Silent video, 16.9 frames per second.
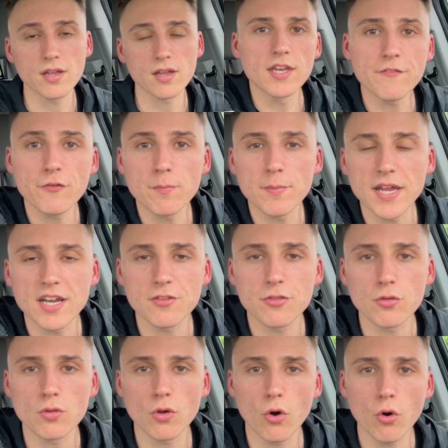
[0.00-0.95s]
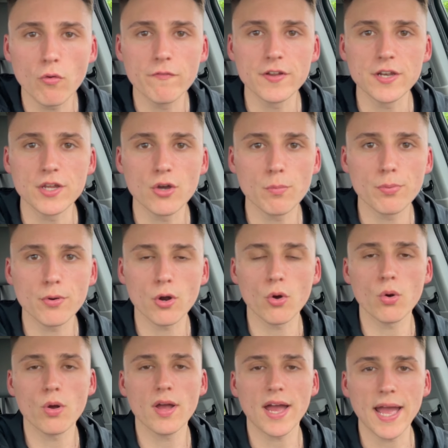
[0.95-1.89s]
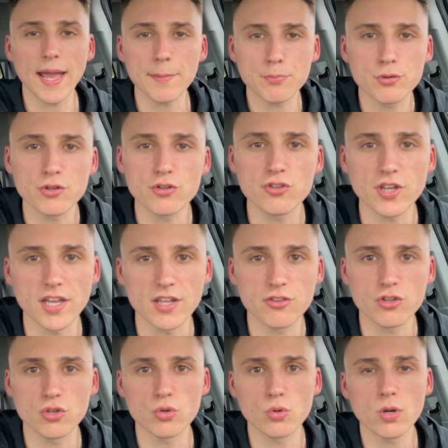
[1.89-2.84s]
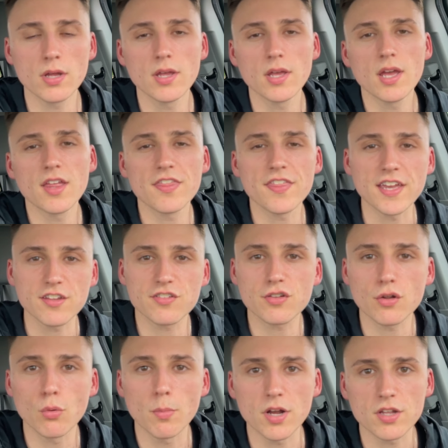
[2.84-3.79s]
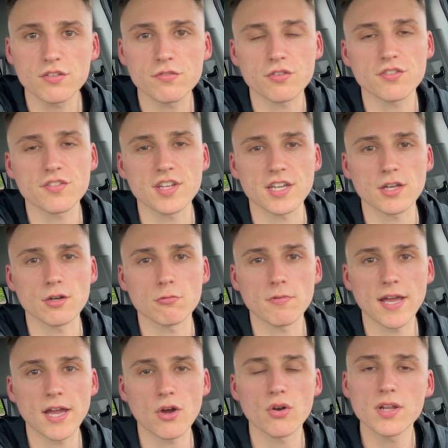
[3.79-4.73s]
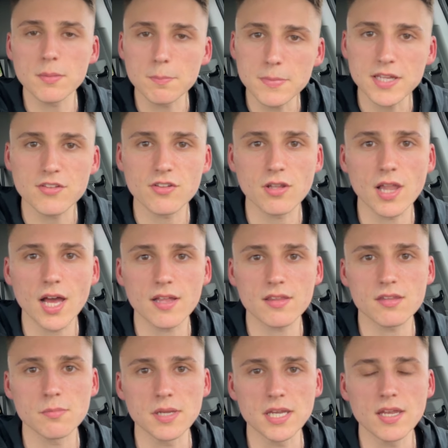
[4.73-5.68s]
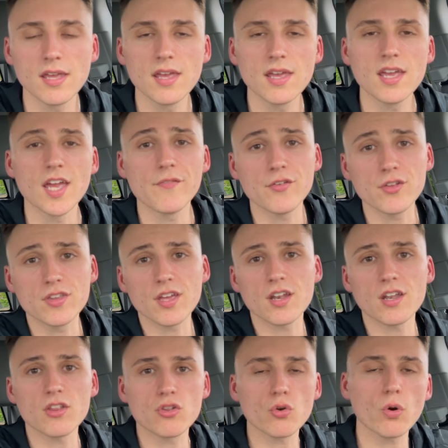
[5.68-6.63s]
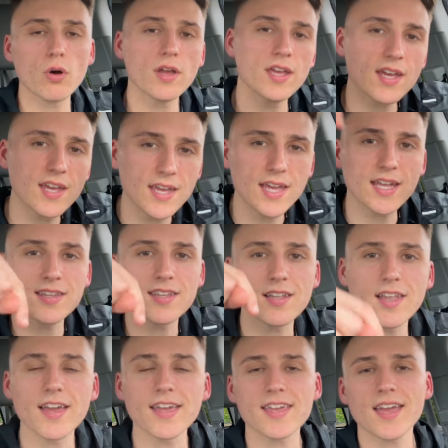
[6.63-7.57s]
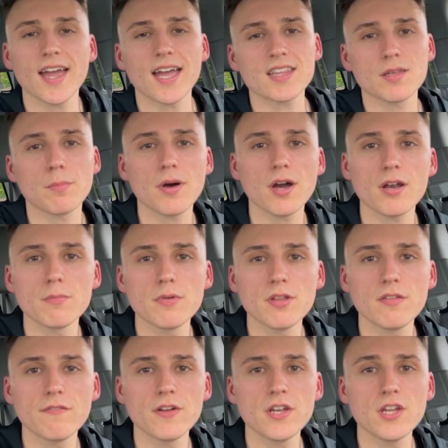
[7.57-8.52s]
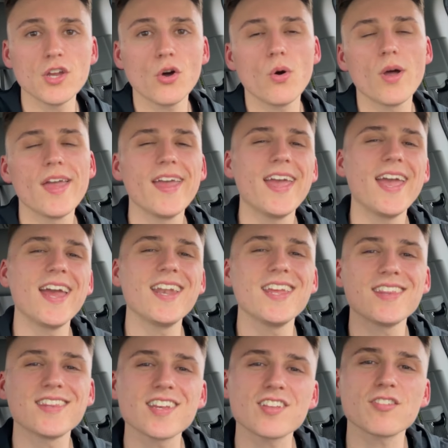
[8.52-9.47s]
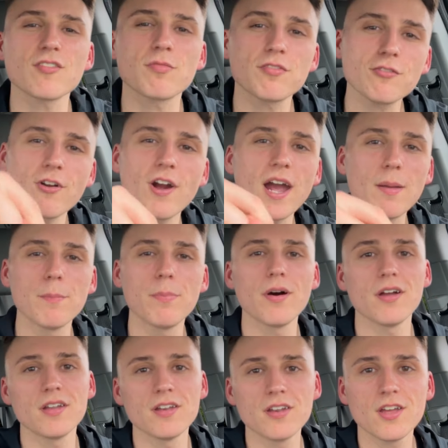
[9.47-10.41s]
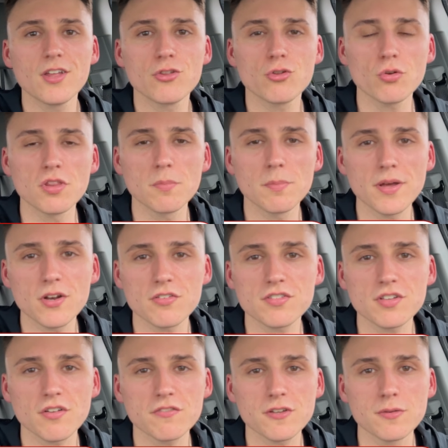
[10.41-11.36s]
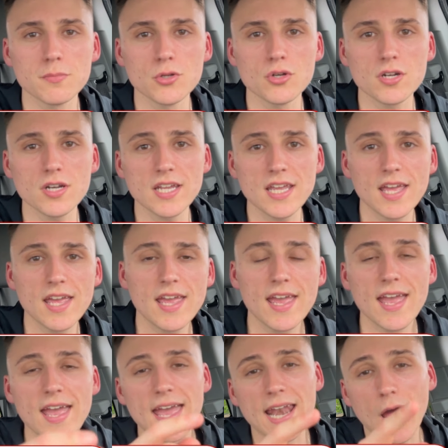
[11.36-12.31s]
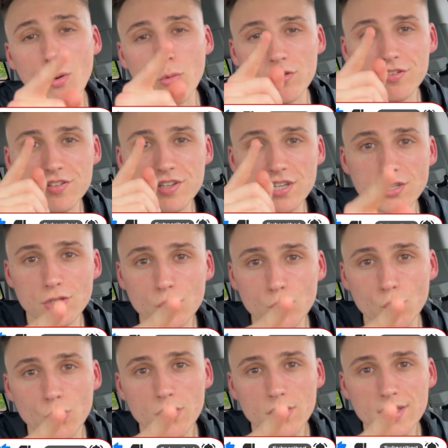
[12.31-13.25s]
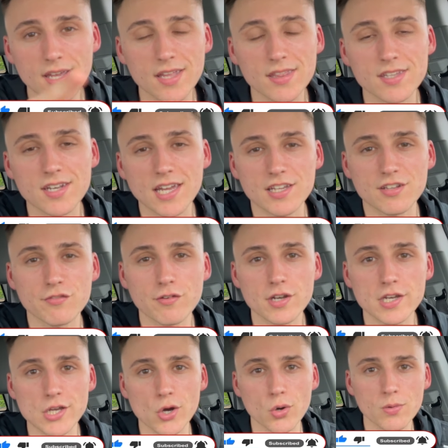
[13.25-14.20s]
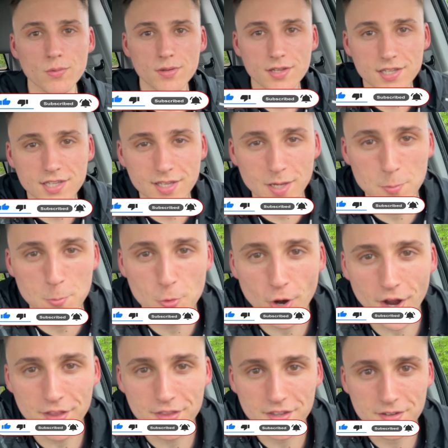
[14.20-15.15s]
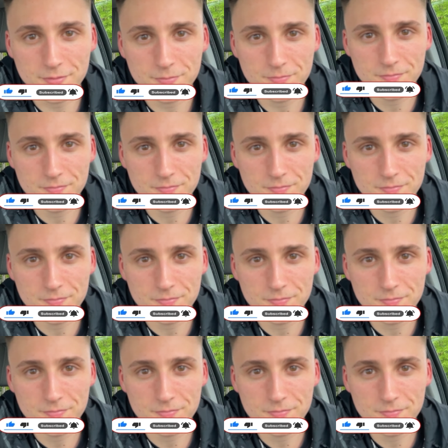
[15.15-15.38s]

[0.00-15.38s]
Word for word: If you made it through the whole video, bro, I appreciate you. Thanks so much for sticking around. It means a lot to me. If you did enjoy, hit the like at the bottom of the video and hit that subscribe button. Join the Better Self community, and I will see you in the next video. Keep grinding.